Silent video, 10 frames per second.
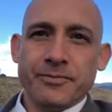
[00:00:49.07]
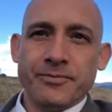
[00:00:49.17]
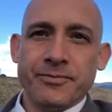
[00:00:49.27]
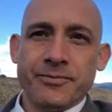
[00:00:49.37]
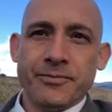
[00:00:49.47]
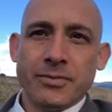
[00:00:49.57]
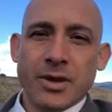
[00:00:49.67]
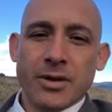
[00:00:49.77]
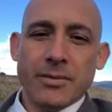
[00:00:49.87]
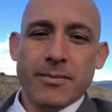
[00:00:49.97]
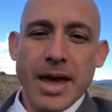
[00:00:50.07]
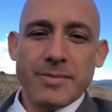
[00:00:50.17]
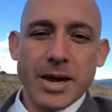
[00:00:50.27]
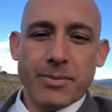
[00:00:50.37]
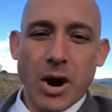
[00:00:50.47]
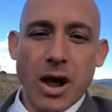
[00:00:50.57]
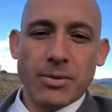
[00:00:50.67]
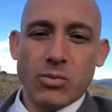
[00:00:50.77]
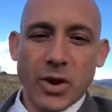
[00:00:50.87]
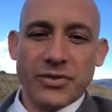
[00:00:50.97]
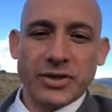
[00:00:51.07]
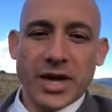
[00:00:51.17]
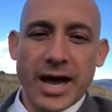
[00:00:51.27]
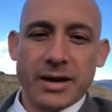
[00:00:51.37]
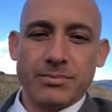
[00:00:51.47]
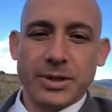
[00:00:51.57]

mm, may be a problem with this item.